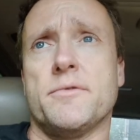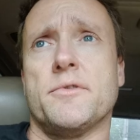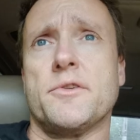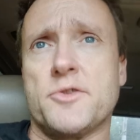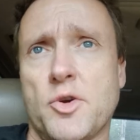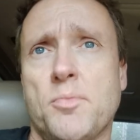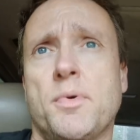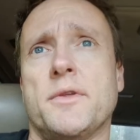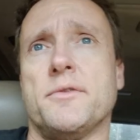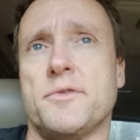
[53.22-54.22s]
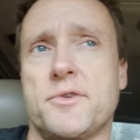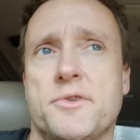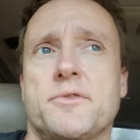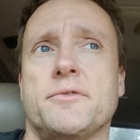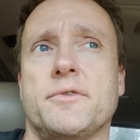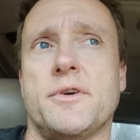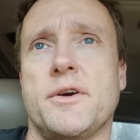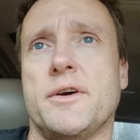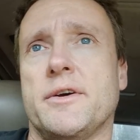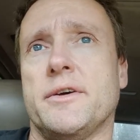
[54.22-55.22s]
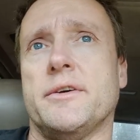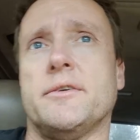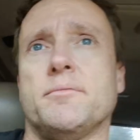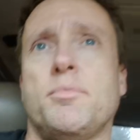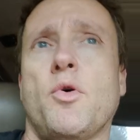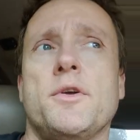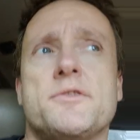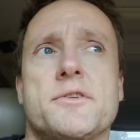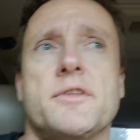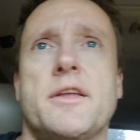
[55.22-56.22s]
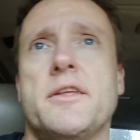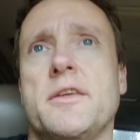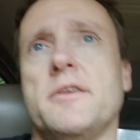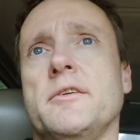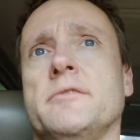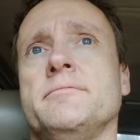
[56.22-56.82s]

the serpent's poison that he